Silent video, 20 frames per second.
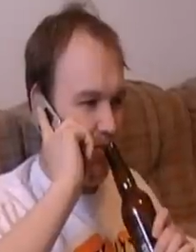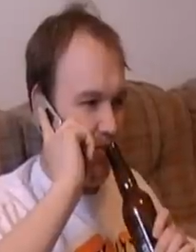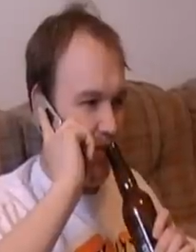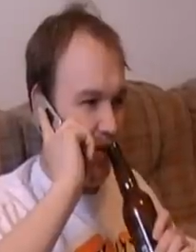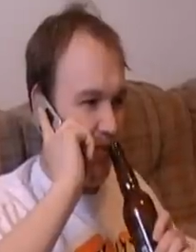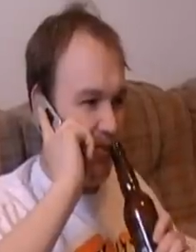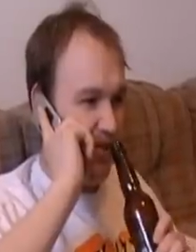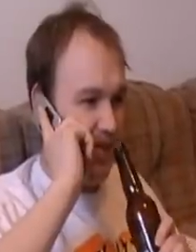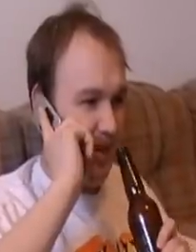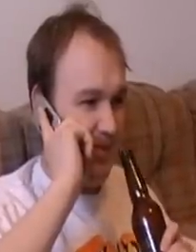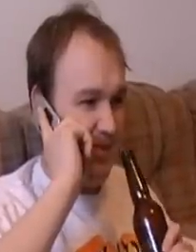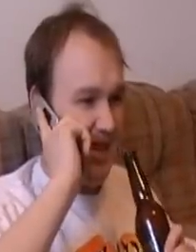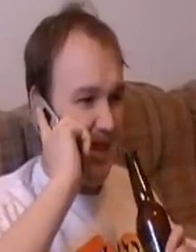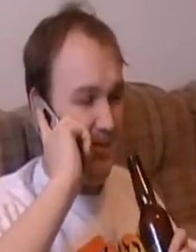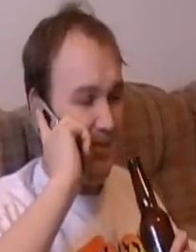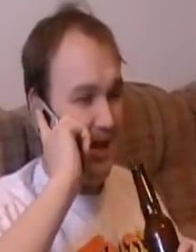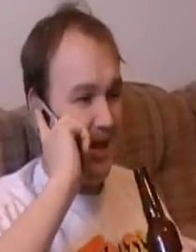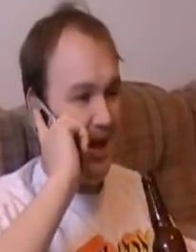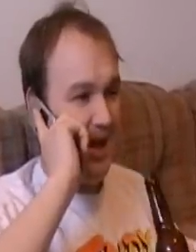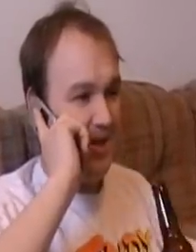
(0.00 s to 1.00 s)
I'm, I'm sitting
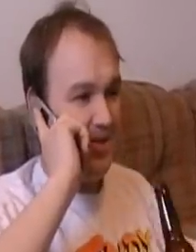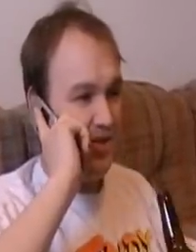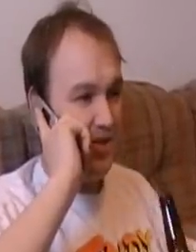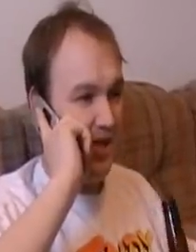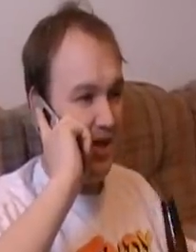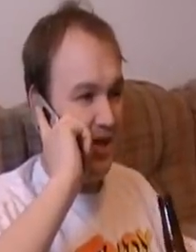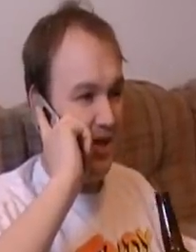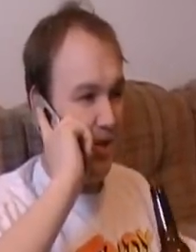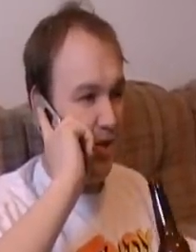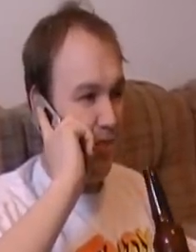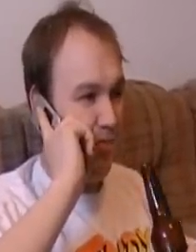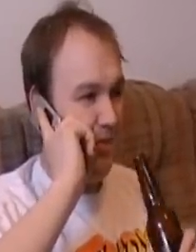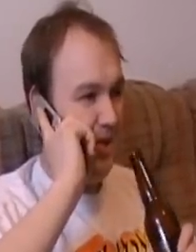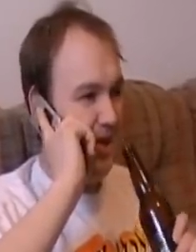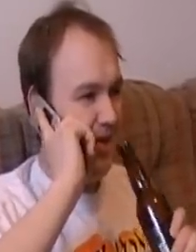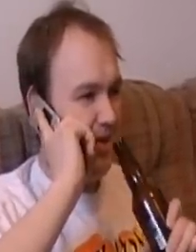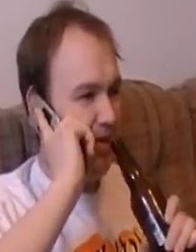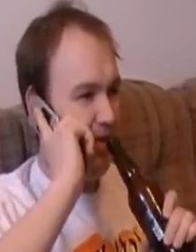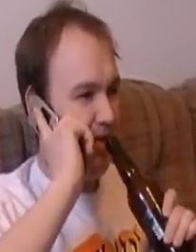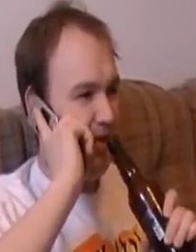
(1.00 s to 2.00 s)
on my couch drinking cold
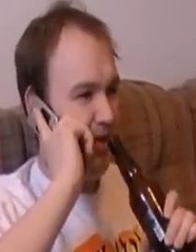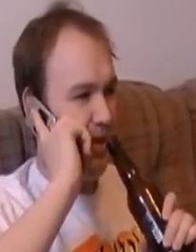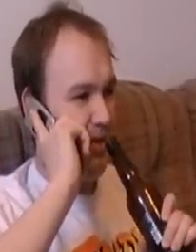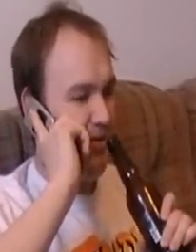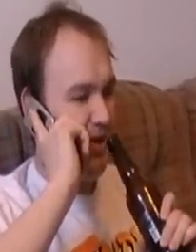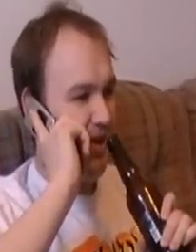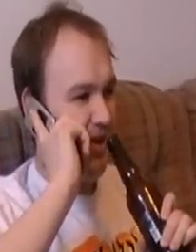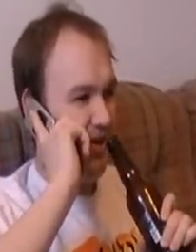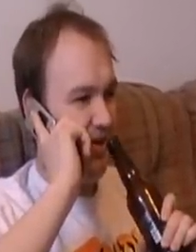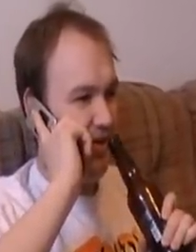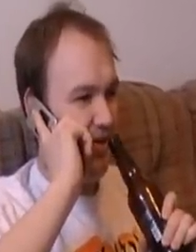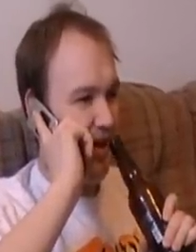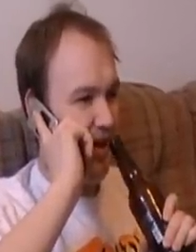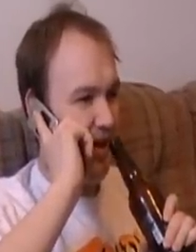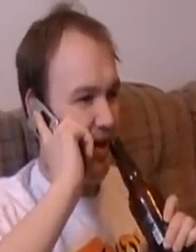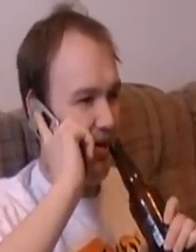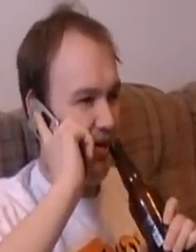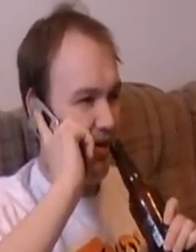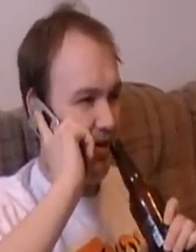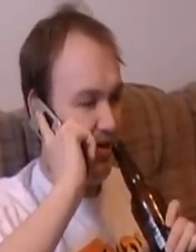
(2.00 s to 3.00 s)
beer. I'm not gonna do
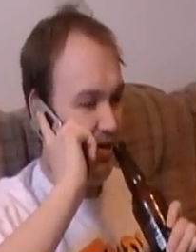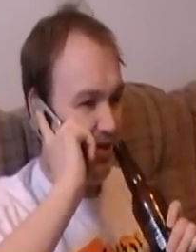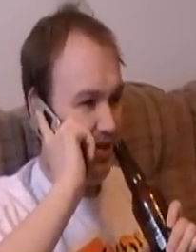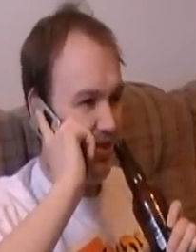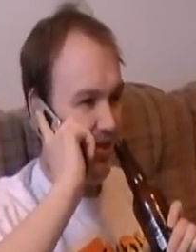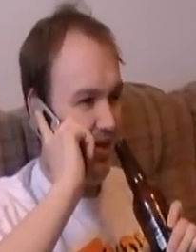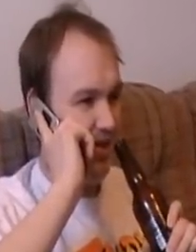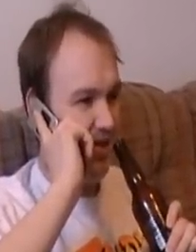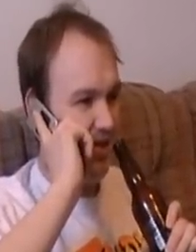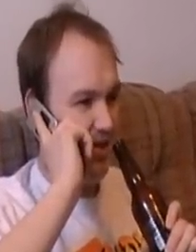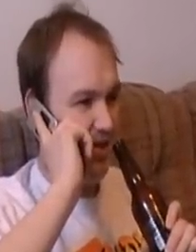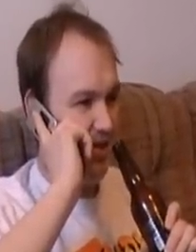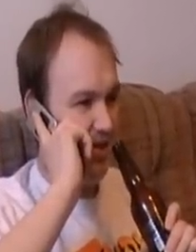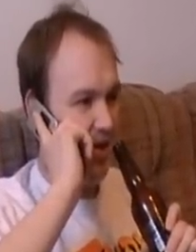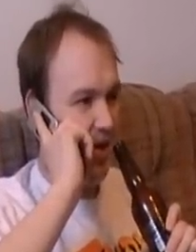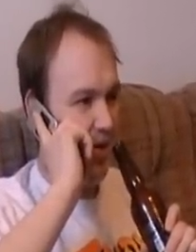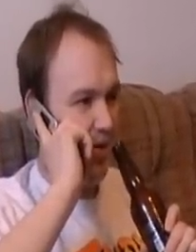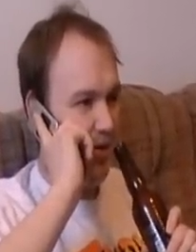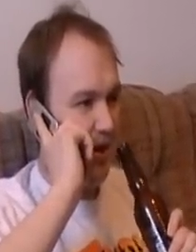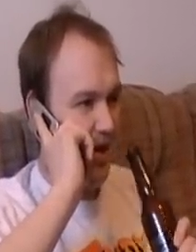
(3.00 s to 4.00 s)
that. Let's just let's just
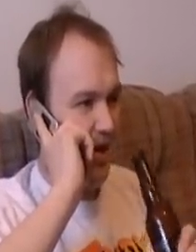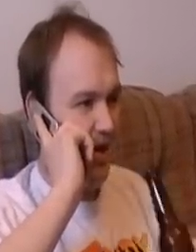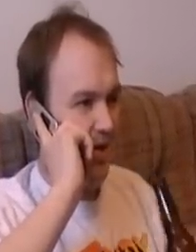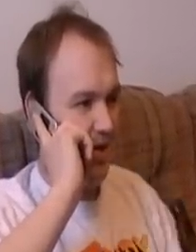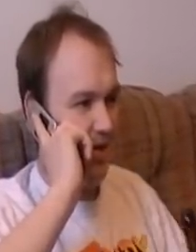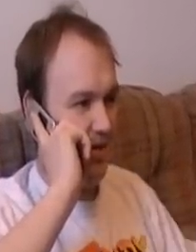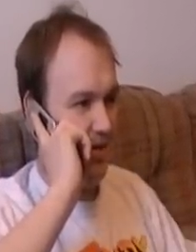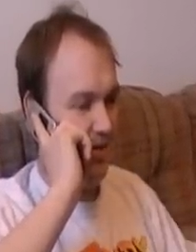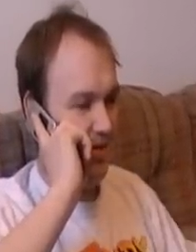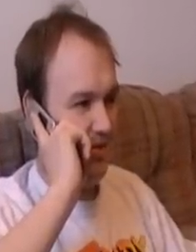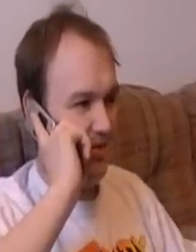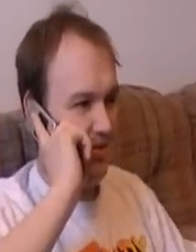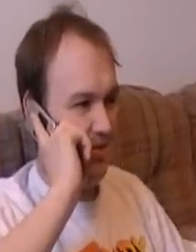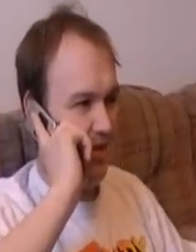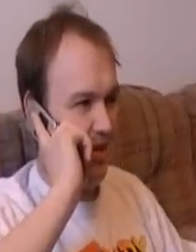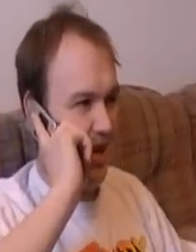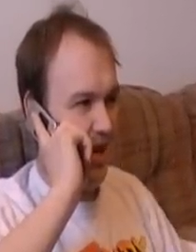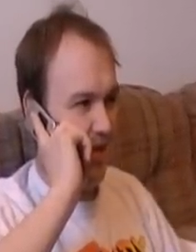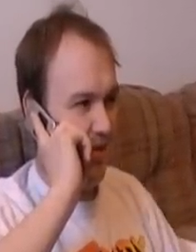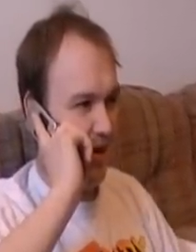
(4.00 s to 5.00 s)
talk right here.
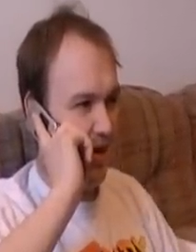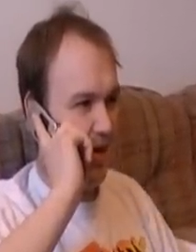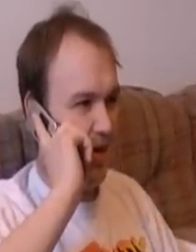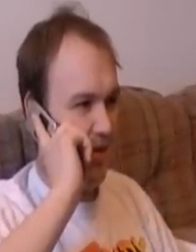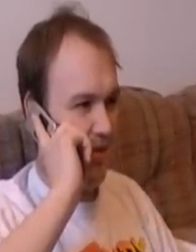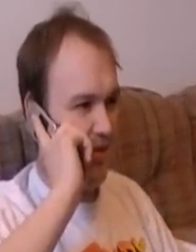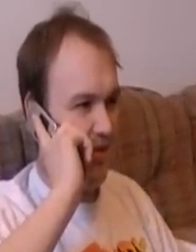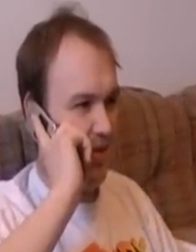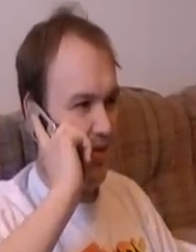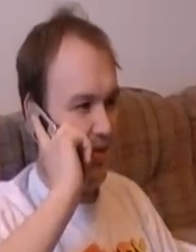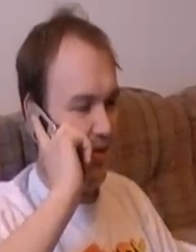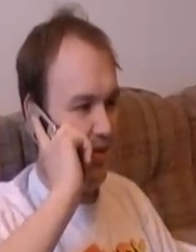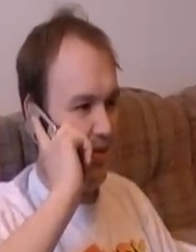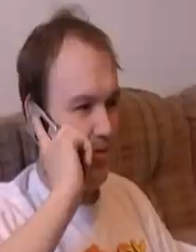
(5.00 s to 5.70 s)
Yeah, right on the phone.